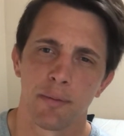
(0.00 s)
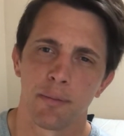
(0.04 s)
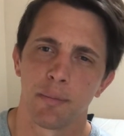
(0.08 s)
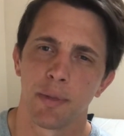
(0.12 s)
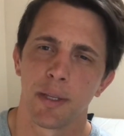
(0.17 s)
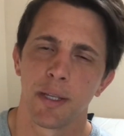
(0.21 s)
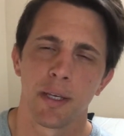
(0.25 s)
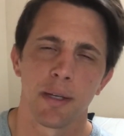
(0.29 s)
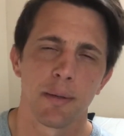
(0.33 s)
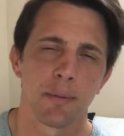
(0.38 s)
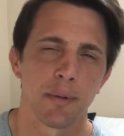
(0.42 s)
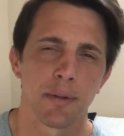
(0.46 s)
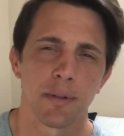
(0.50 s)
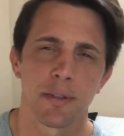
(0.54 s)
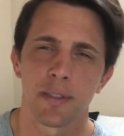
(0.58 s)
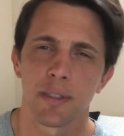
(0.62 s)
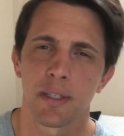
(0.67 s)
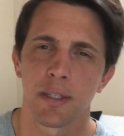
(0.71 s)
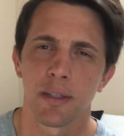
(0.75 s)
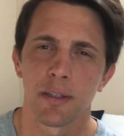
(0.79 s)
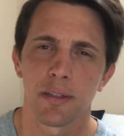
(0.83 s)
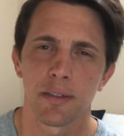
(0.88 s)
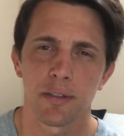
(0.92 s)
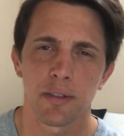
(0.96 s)
being able to
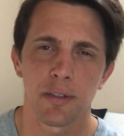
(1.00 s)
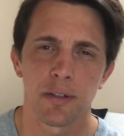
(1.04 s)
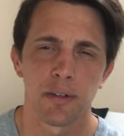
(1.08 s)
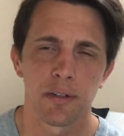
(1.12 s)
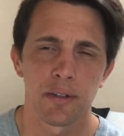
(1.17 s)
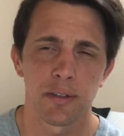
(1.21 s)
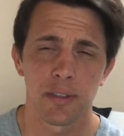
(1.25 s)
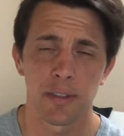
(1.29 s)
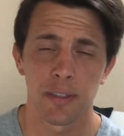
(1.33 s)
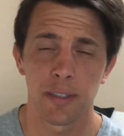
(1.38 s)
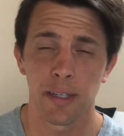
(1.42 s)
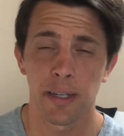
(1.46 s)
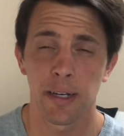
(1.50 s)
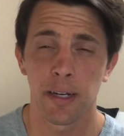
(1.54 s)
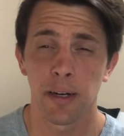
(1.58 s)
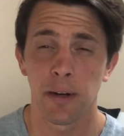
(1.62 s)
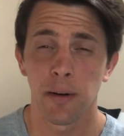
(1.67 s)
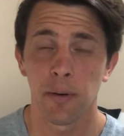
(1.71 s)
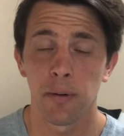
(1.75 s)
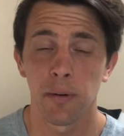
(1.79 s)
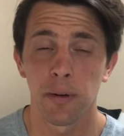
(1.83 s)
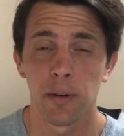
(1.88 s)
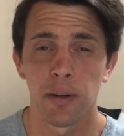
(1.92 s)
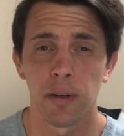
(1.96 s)
sing the songs
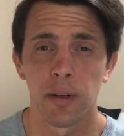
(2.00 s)
now.